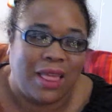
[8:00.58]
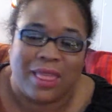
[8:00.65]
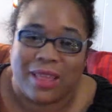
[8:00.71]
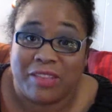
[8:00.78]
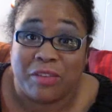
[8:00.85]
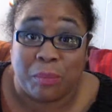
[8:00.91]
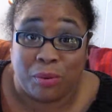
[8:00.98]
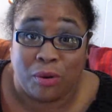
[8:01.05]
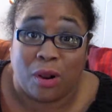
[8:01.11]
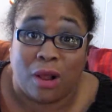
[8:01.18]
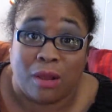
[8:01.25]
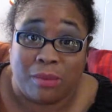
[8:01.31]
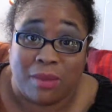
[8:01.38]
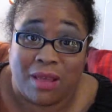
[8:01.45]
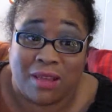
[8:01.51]
that's a
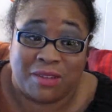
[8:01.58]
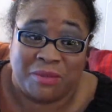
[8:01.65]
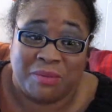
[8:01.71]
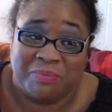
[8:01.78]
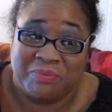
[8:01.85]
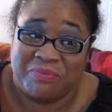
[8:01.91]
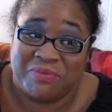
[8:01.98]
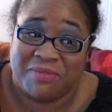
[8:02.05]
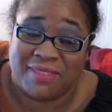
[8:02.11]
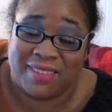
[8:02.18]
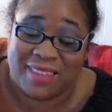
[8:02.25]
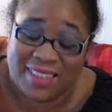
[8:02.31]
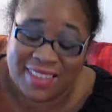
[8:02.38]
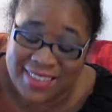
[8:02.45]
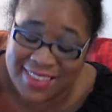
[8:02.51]
problem.
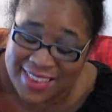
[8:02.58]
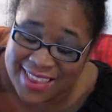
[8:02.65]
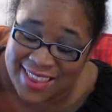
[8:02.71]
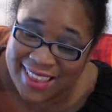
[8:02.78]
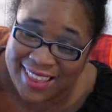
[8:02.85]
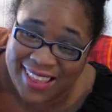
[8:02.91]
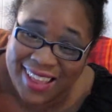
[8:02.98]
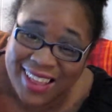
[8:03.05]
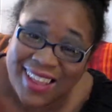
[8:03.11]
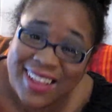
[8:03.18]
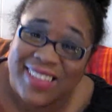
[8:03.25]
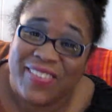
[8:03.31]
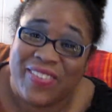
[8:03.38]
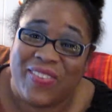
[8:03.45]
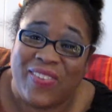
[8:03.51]

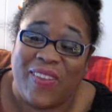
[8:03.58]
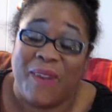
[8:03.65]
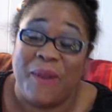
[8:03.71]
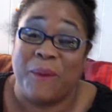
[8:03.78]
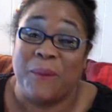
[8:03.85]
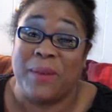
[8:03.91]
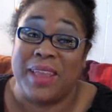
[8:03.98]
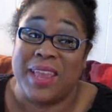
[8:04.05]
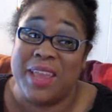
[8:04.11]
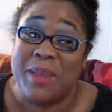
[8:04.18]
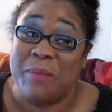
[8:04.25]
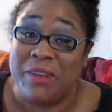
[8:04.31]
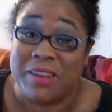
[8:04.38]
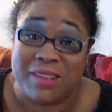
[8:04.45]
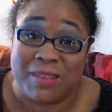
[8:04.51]
So
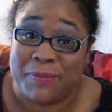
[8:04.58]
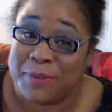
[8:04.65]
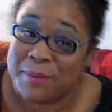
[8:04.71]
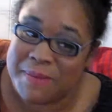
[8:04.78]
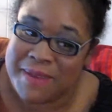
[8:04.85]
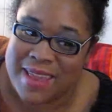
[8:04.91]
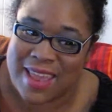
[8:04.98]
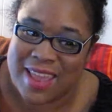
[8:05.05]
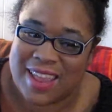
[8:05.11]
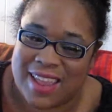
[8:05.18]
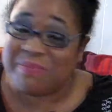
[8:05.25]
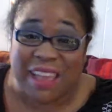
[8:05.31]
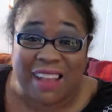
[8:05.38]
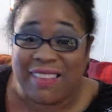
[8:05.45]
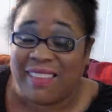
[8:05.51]
ebooks for
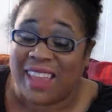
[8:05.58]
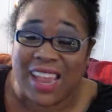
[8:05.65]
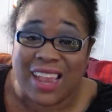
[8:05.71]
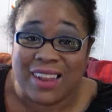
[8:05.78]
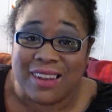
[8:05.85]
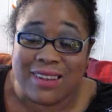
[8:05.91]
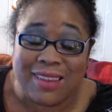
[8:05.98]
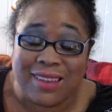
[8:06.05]
me. That's it.